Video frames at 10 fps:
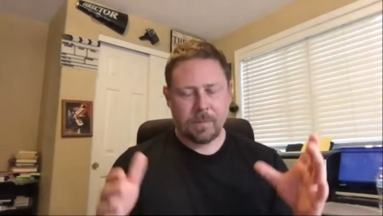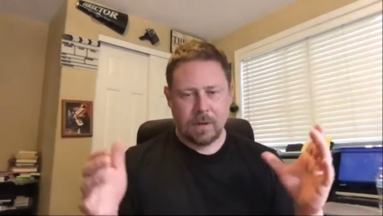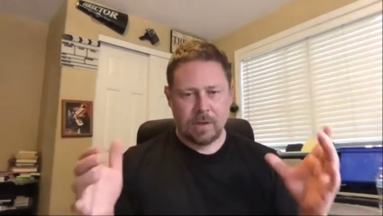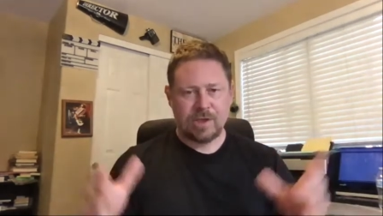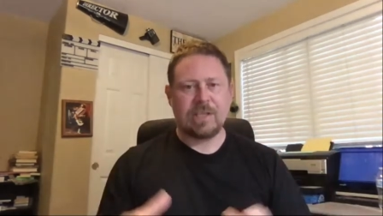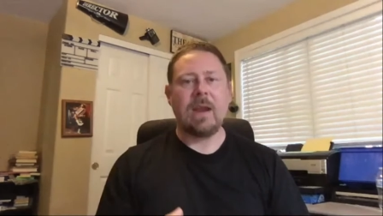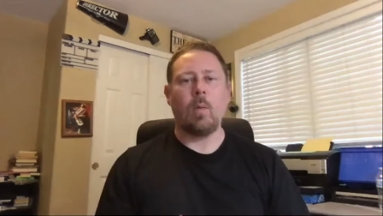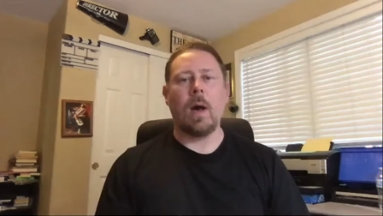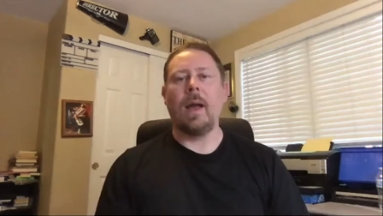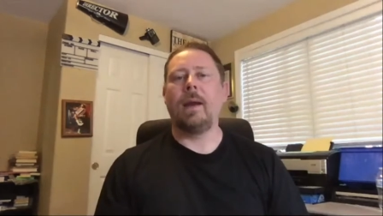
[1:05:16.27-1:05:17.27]

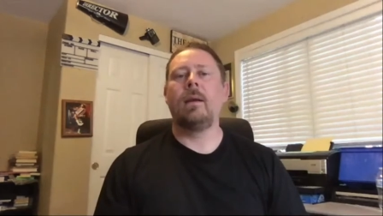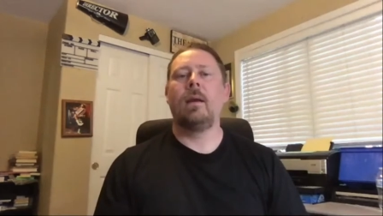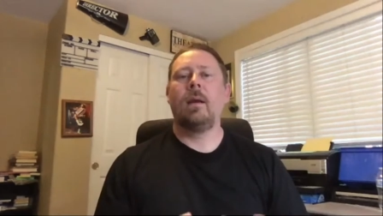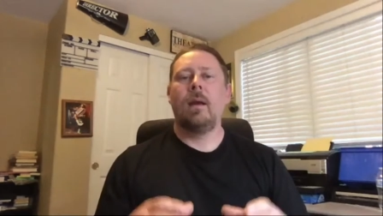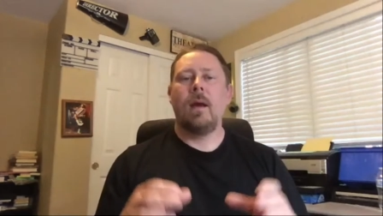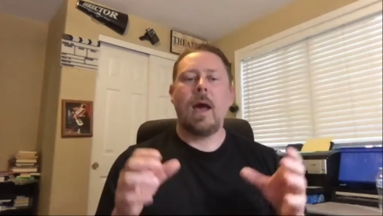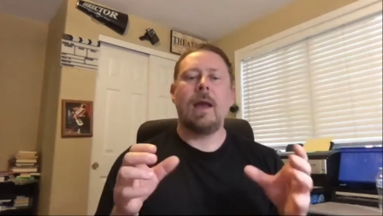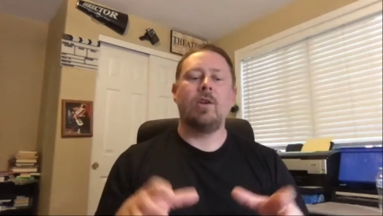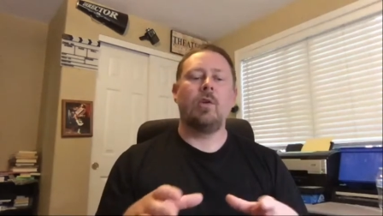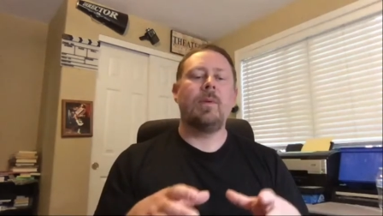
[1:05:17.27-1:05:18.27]
statewide, I
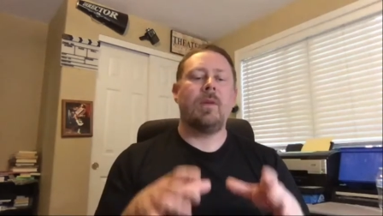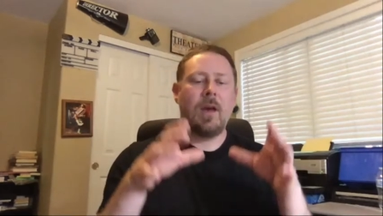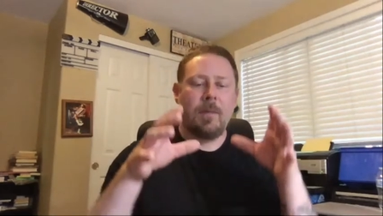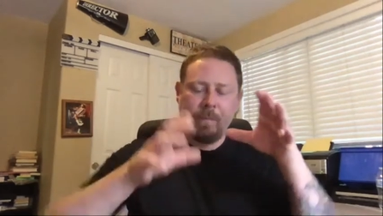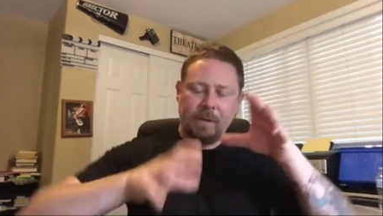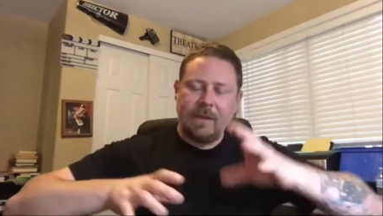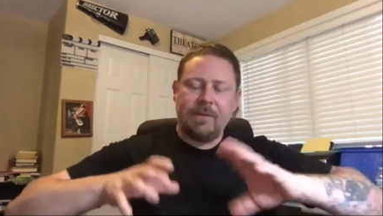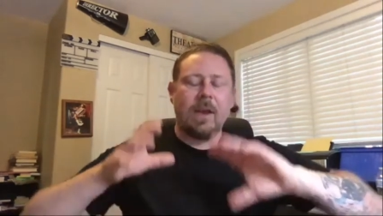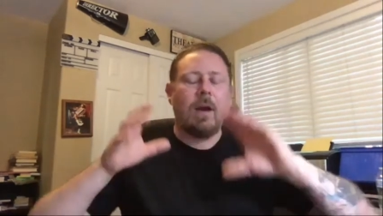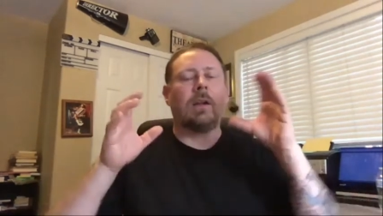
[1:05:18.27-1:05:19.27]
do believe that
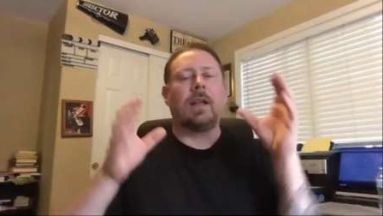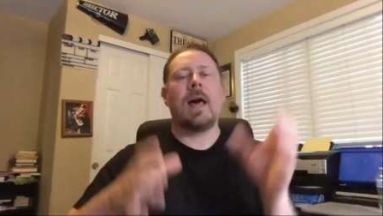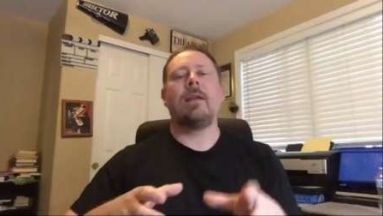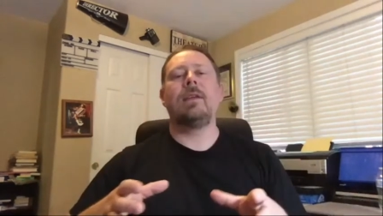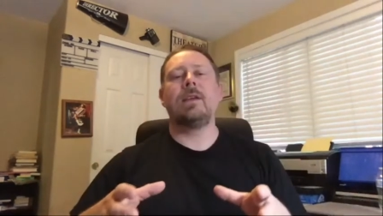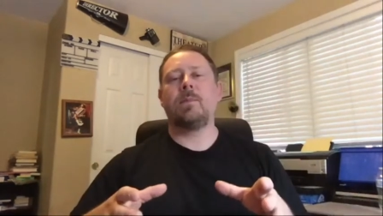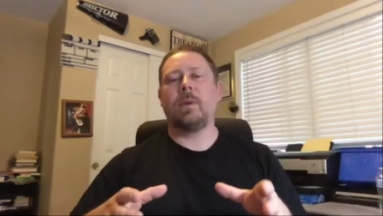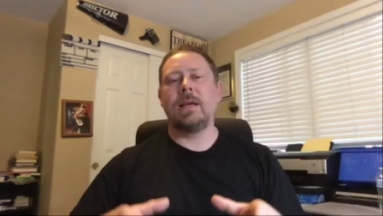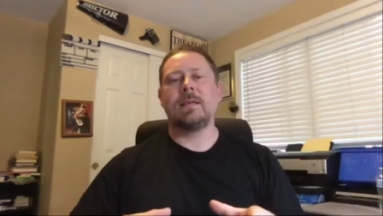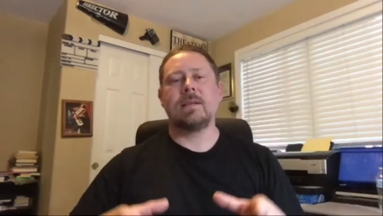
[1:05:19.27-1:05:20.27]
a lot of these
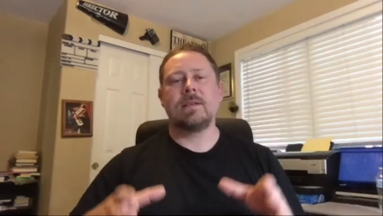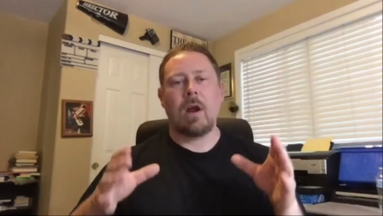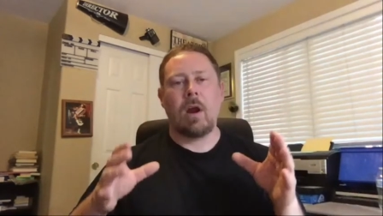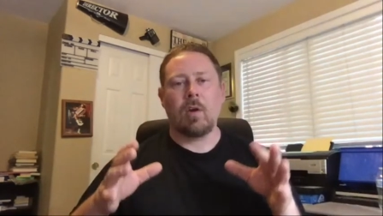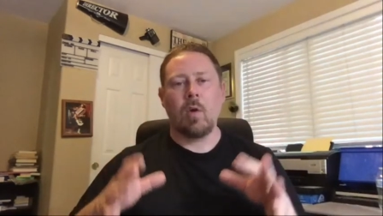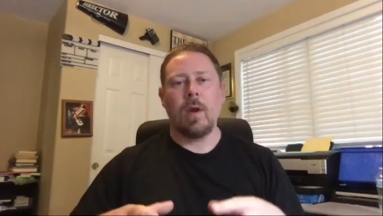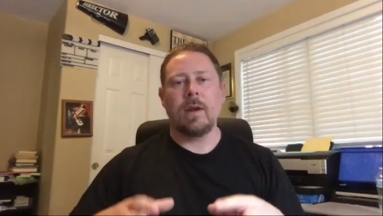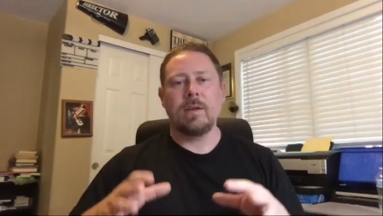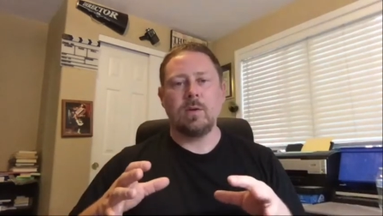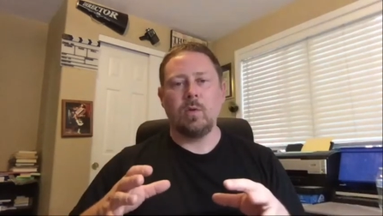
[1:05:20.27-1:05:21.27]
places are going
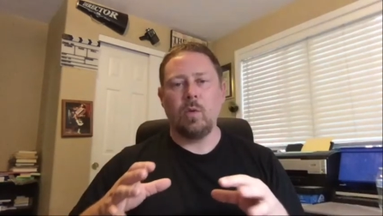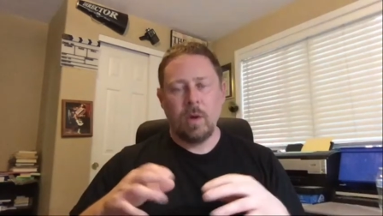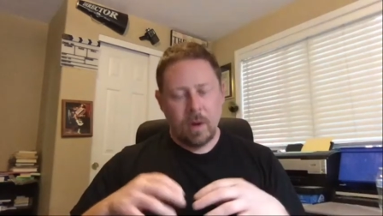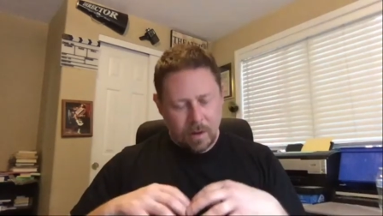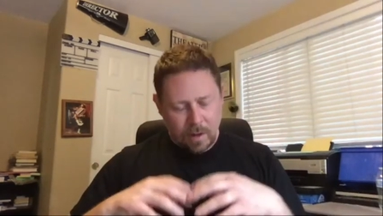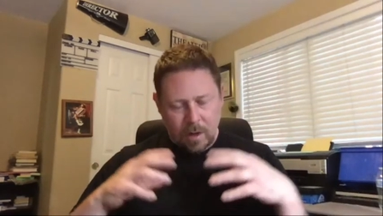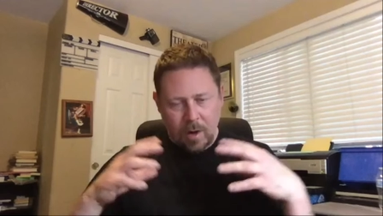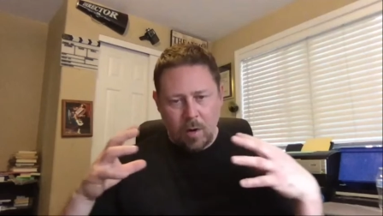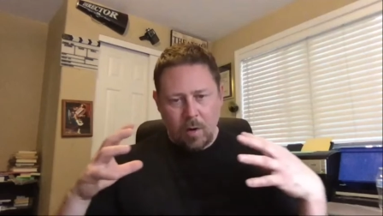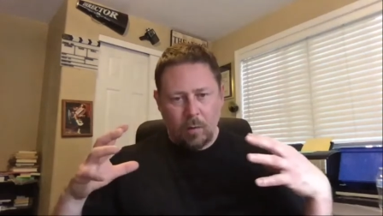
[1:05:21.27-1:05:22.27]
to
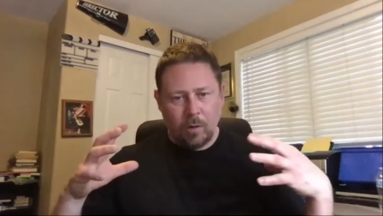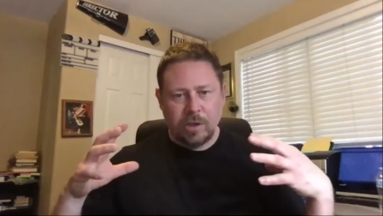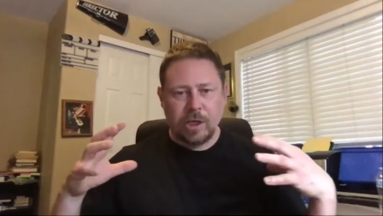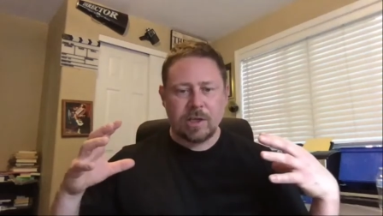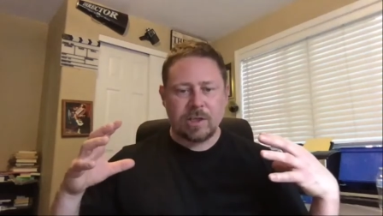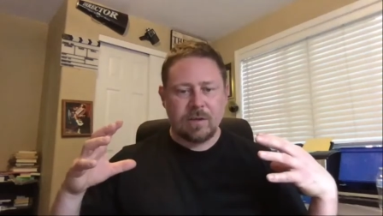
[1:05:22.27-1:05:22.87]
just,